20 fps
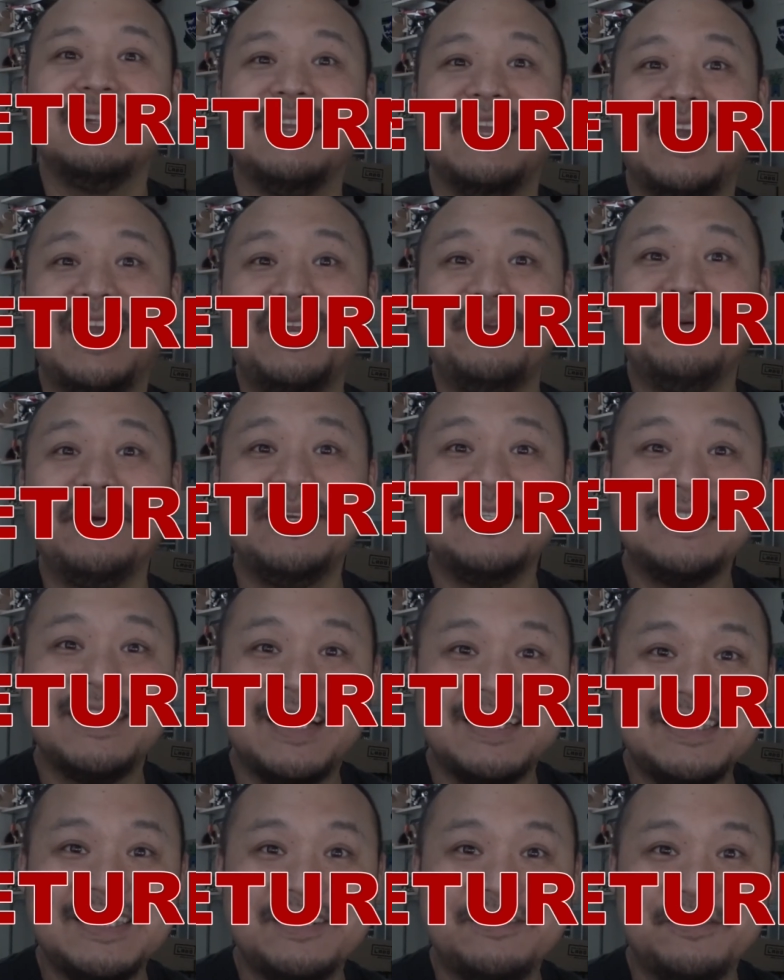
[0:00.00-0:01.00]
Anyways,
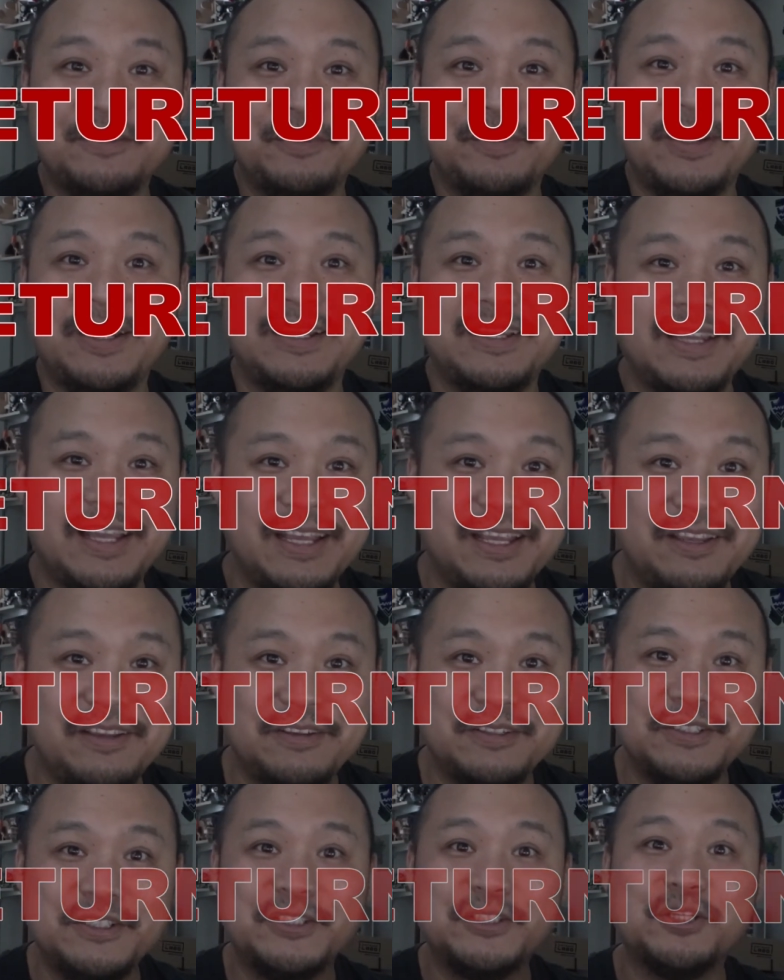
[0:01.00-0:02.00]
that's it for me. Thank
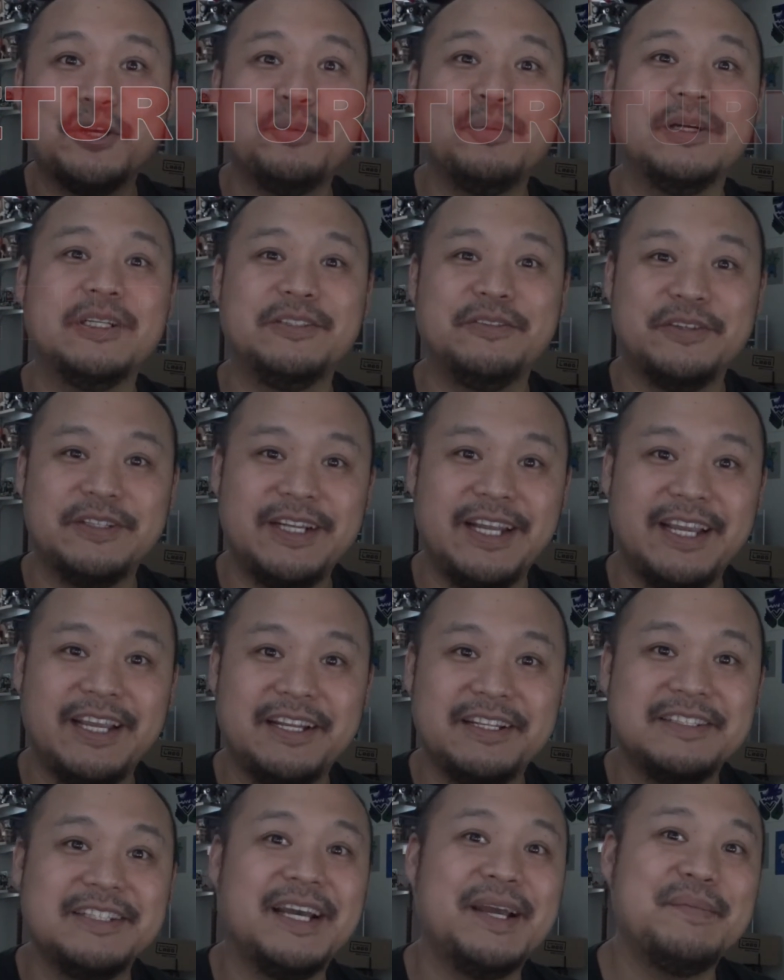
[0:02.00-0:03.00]
you so much for taking
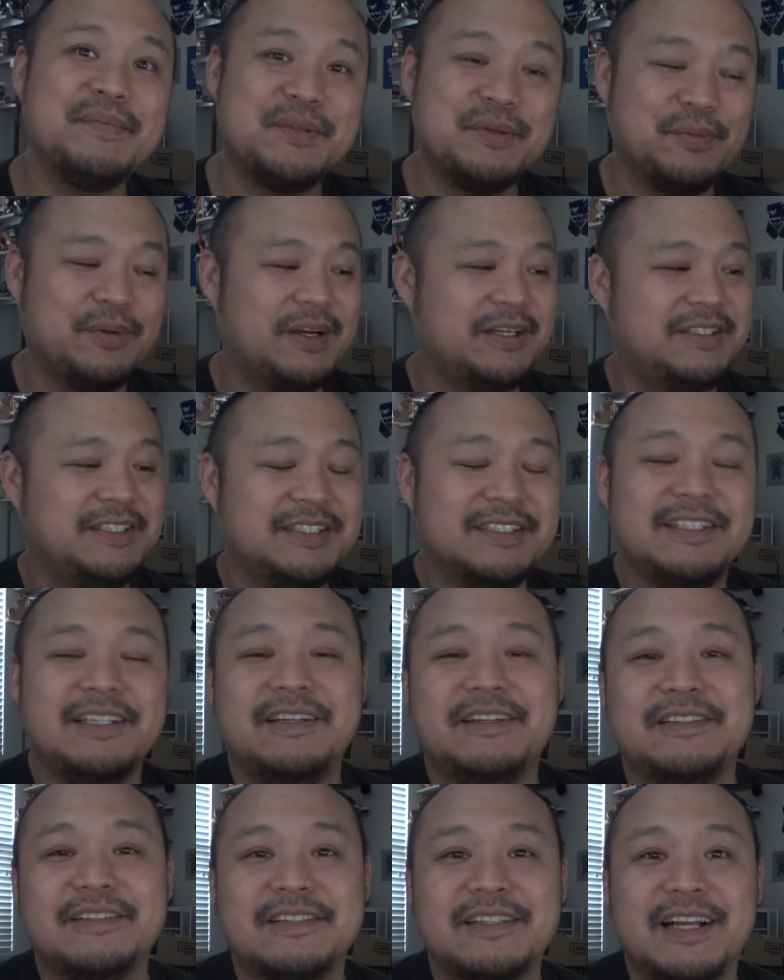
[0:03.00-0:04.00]
the time to watch this
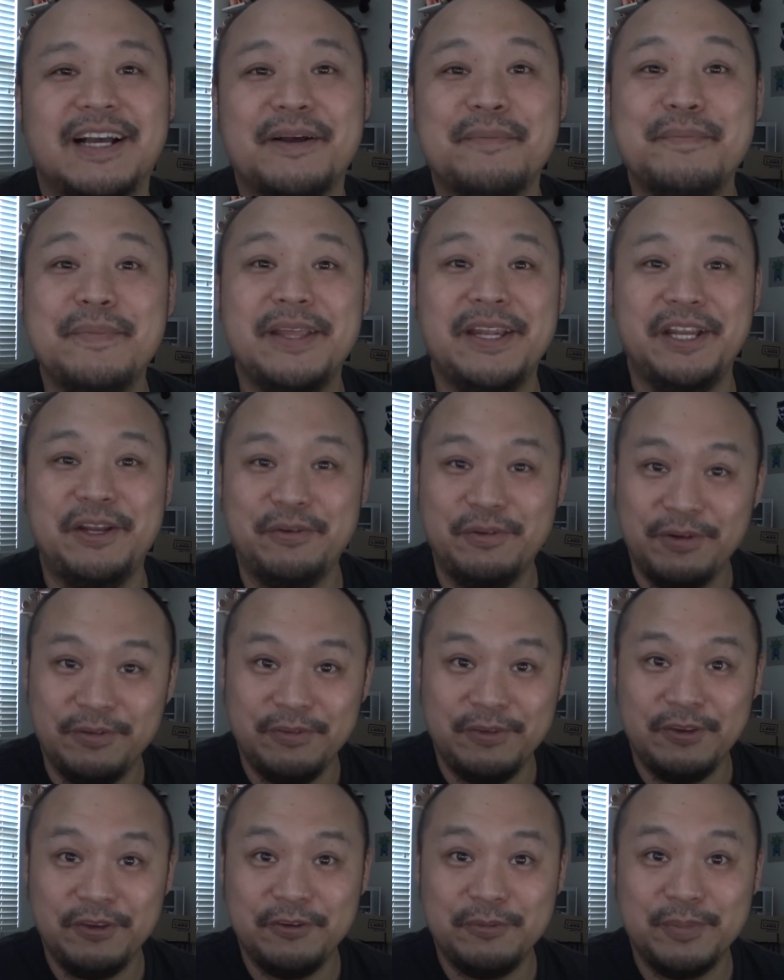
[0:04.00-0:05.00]
little mini
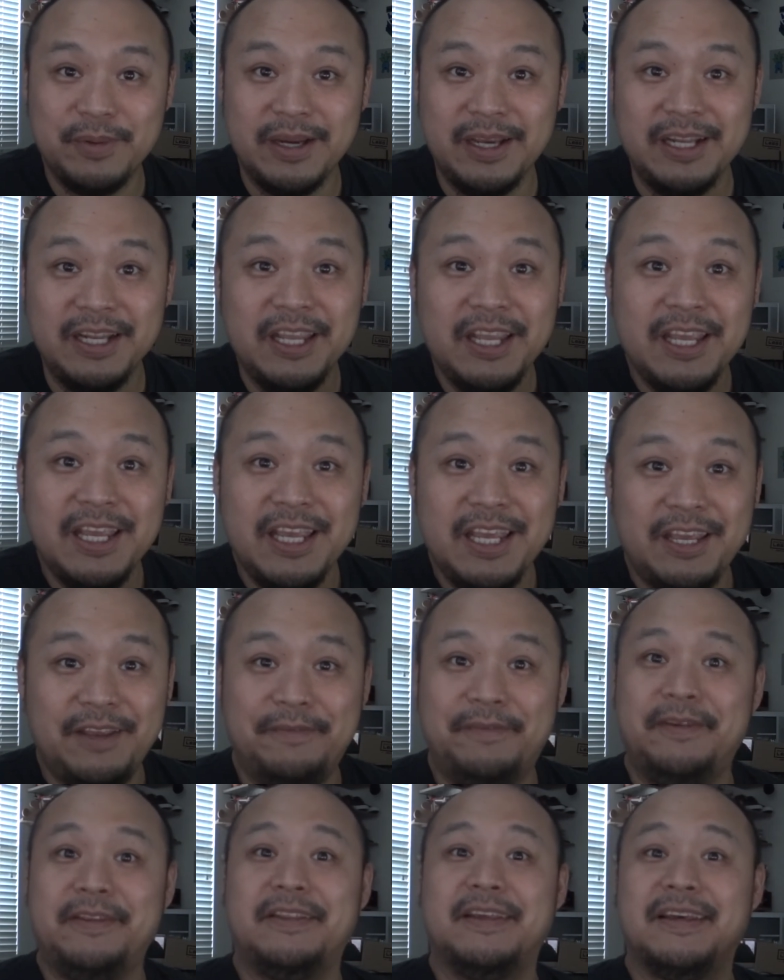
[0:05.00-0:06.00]
review of mine.
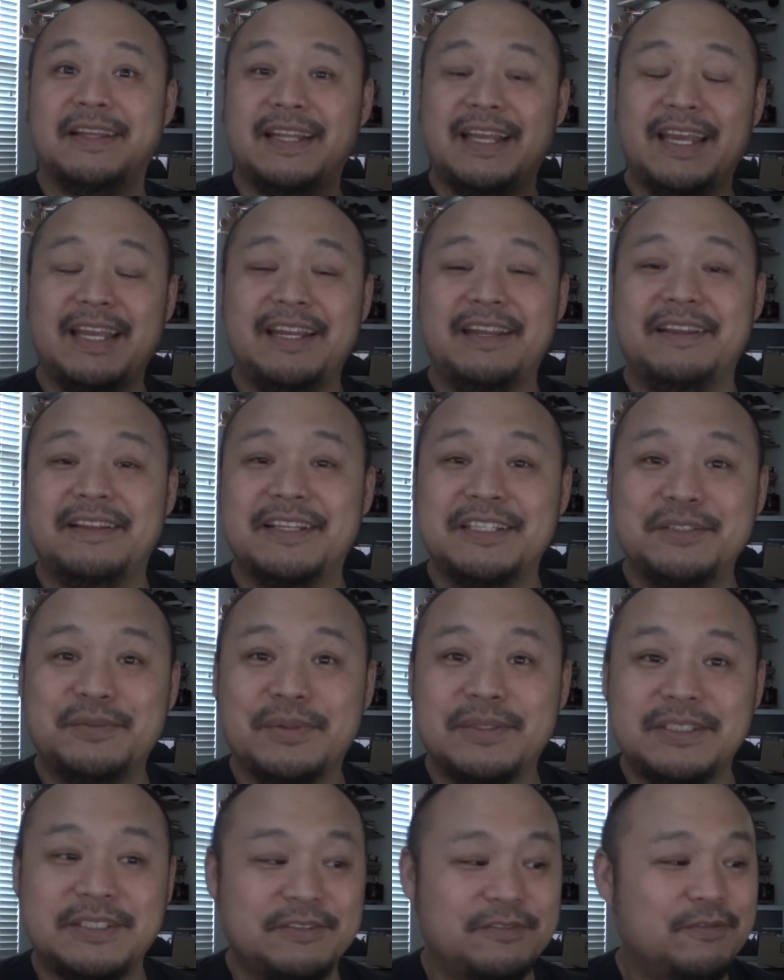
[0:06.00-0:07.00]
If you thought any of this
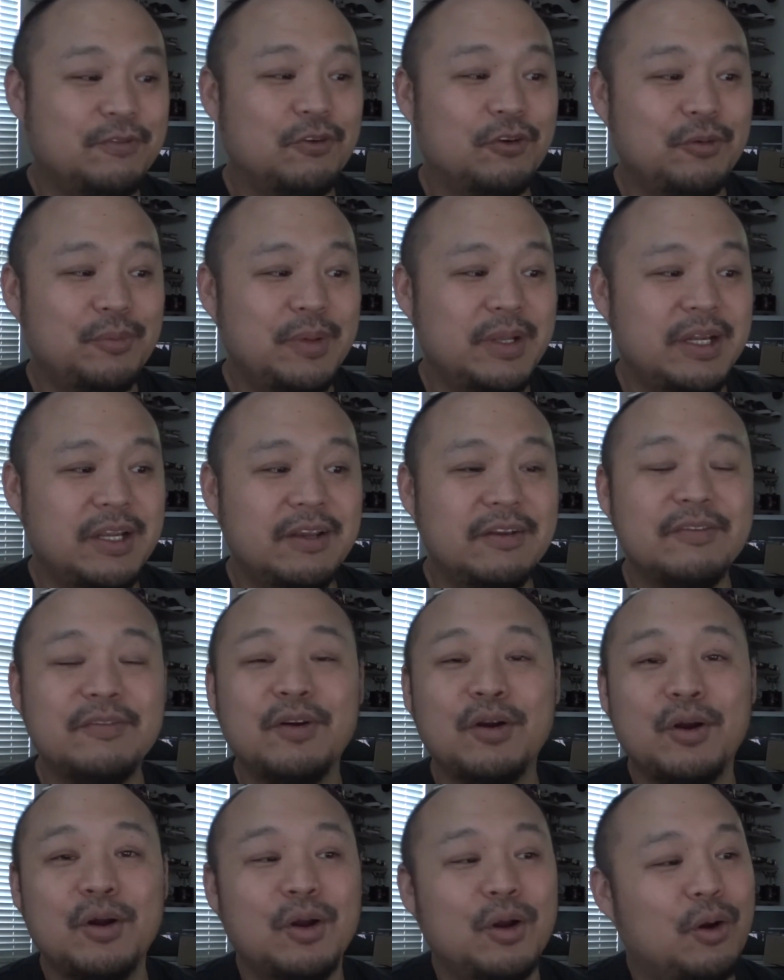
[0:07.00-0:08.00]
was informative
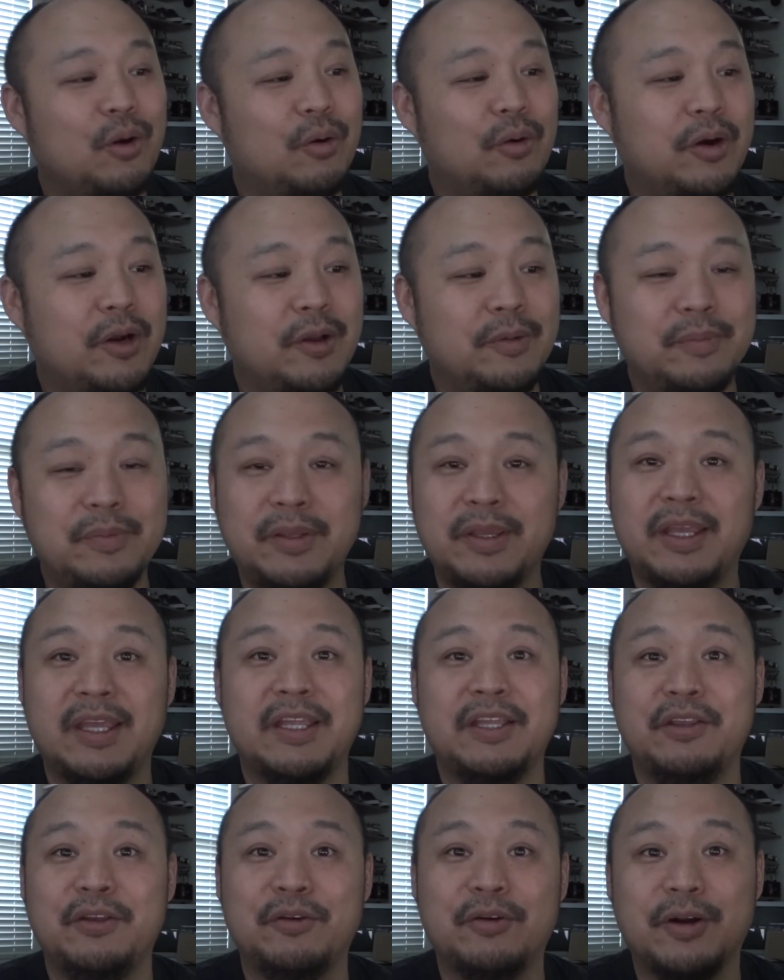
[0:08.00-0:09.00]
or helped
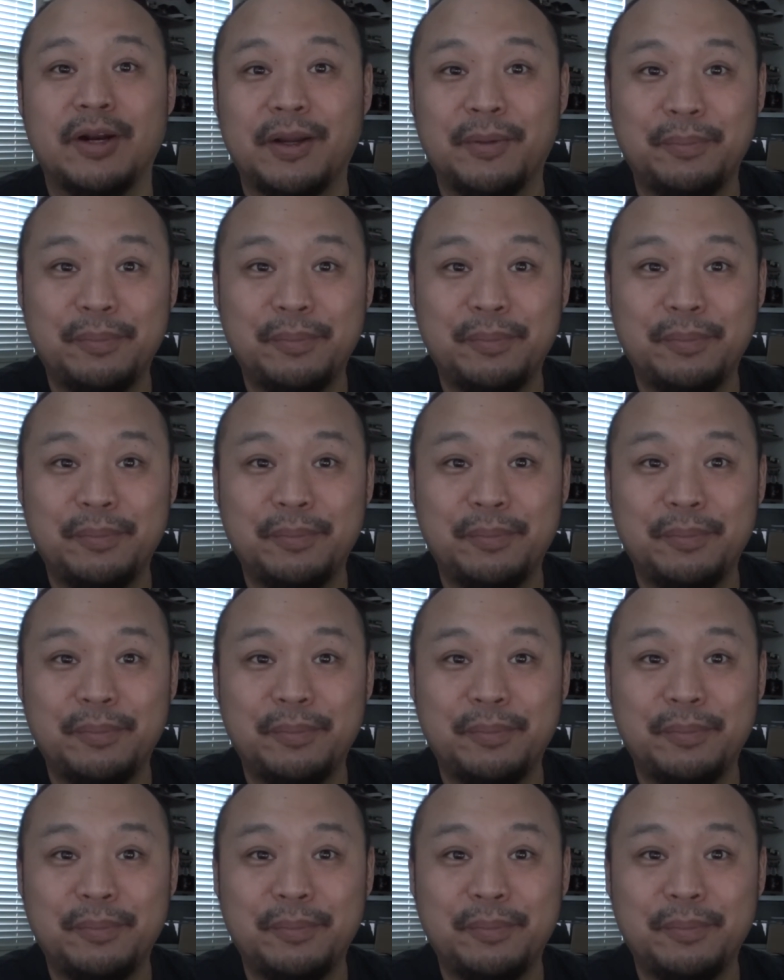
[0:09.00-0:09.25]
in your